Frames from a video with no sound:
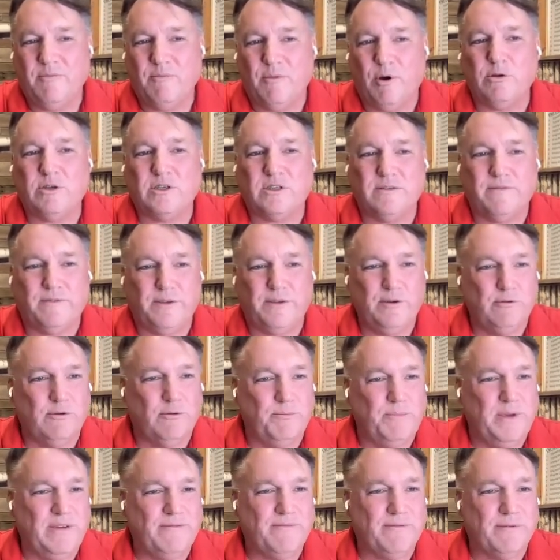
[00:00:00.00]
Most of you
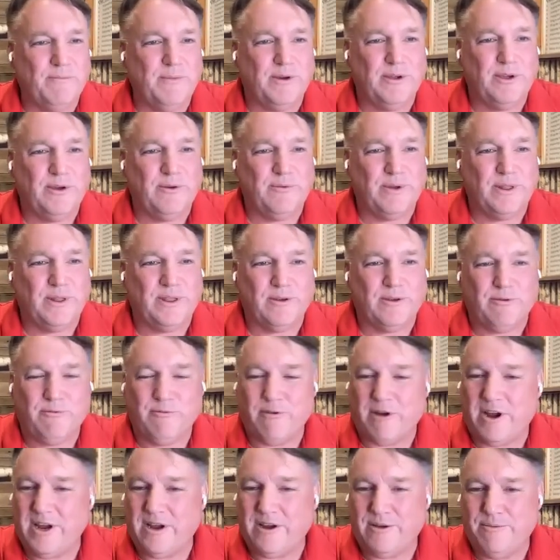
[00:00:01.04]
will be familiar with the
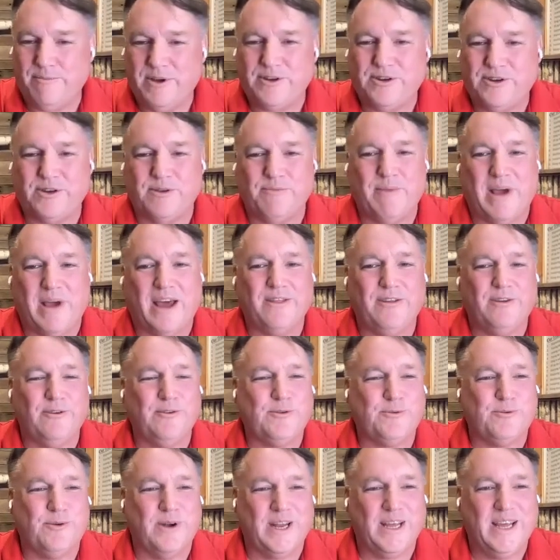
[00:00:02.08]
Great Commission,
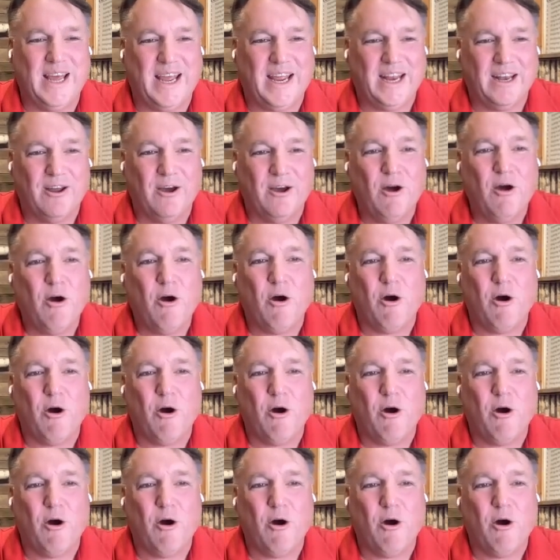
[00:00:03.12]
Matthew 28.